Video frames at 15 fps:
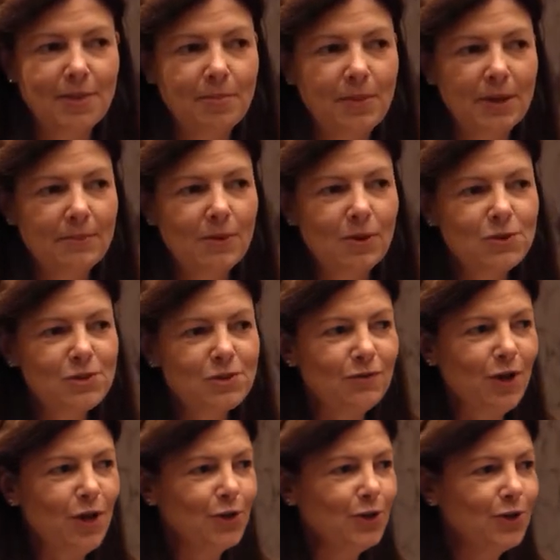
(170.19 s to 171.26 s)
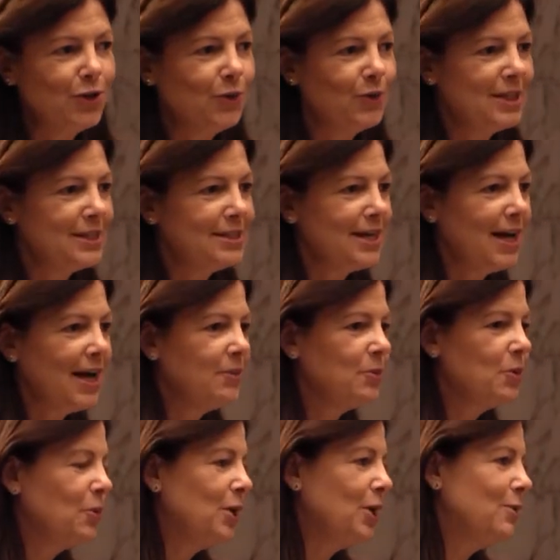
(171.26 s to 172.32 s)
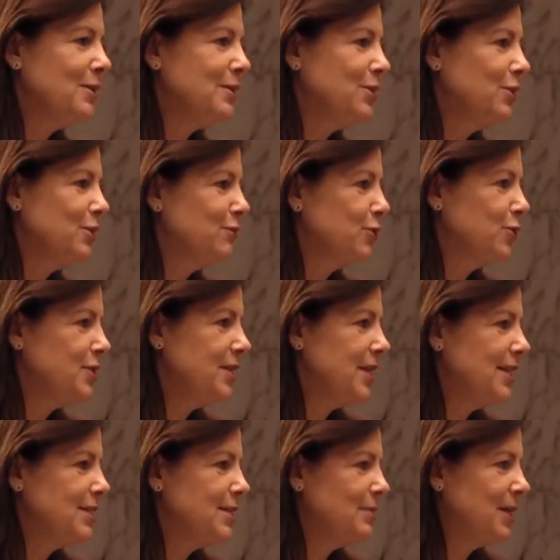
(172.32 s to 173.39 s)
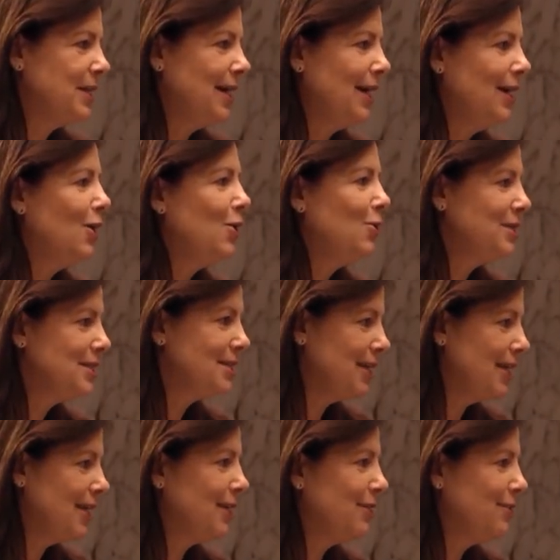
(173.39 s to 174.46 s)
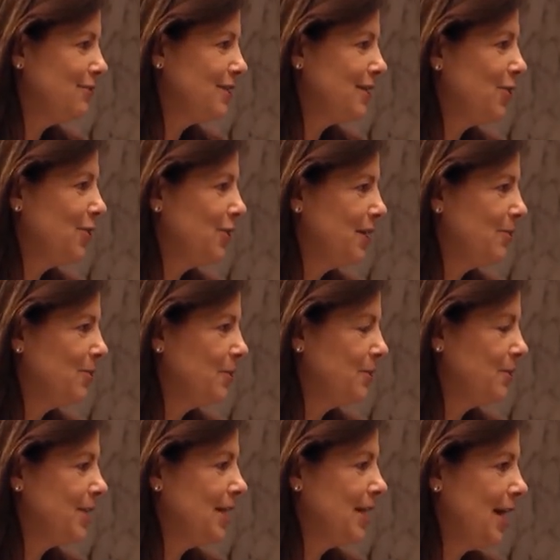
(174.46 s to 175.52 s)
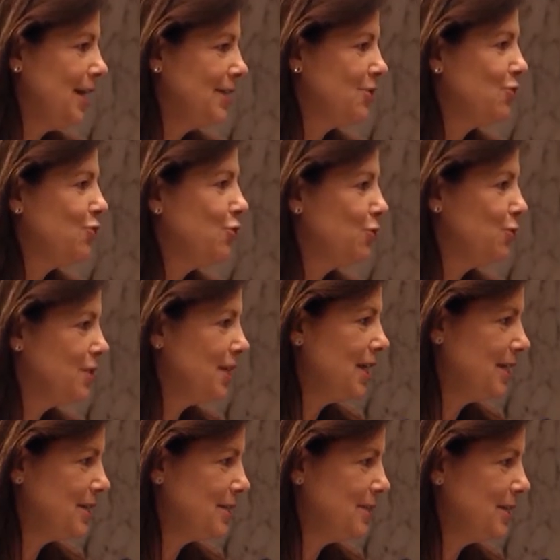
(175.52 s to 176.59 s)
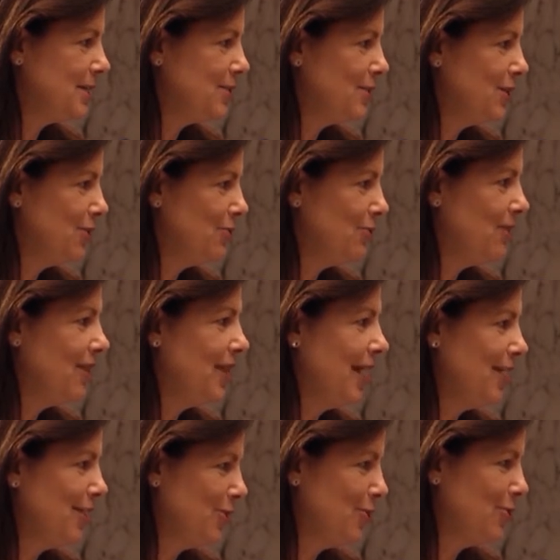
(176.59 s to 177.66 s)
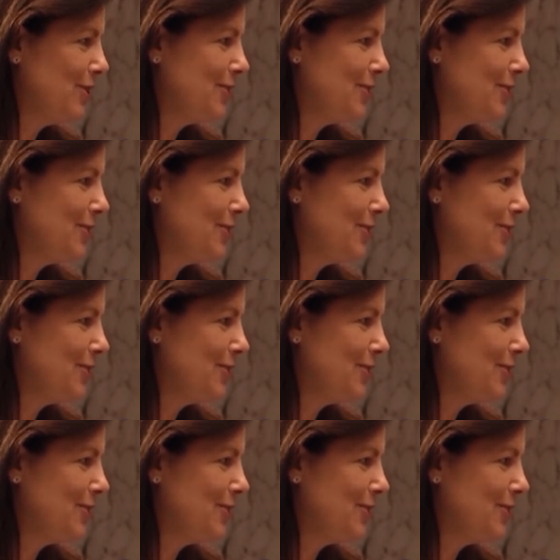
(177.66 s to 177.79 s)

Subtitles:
But most of all, you know, at a time when we always look for statesmen, I always think of Senator Lieberman as a true statesman. So thank you.